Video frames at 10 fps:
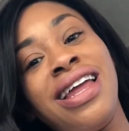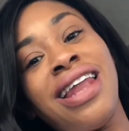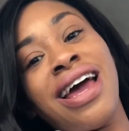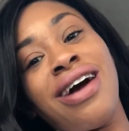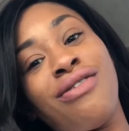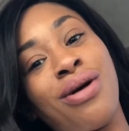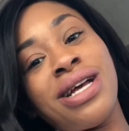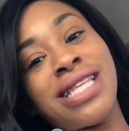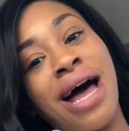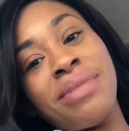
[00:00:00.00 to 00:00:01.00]
Around
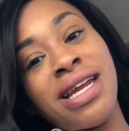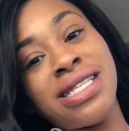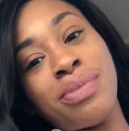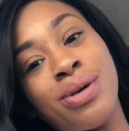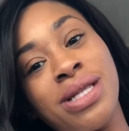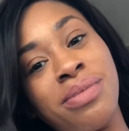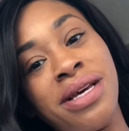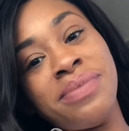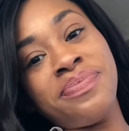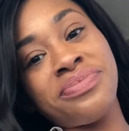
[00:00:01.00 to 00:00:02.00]
the time that it's supposed to
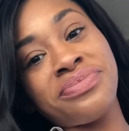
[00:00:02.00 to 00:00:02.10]
be.